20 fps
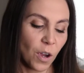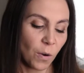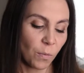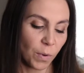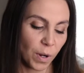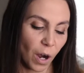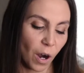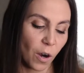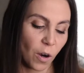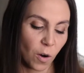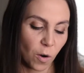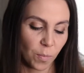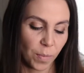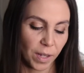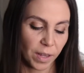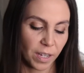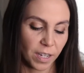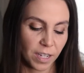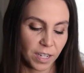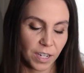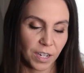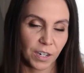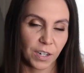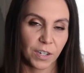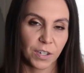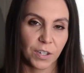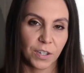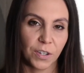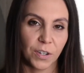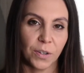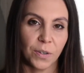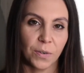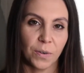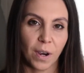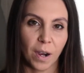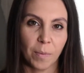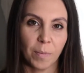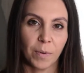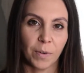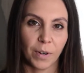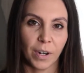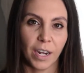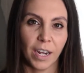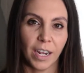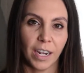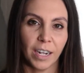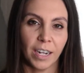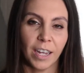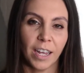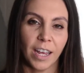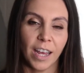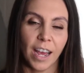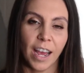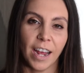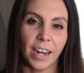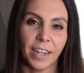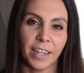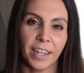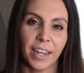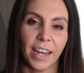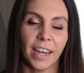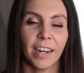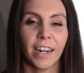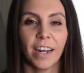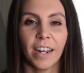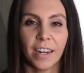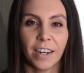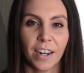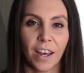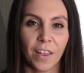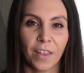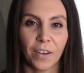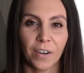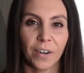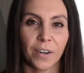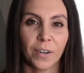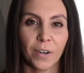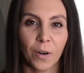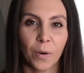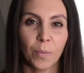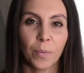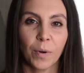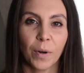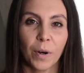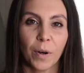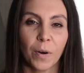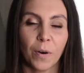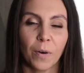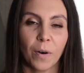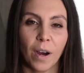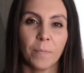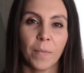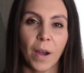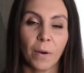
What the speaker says: We are hoping this year to upgrade and get another GoPro.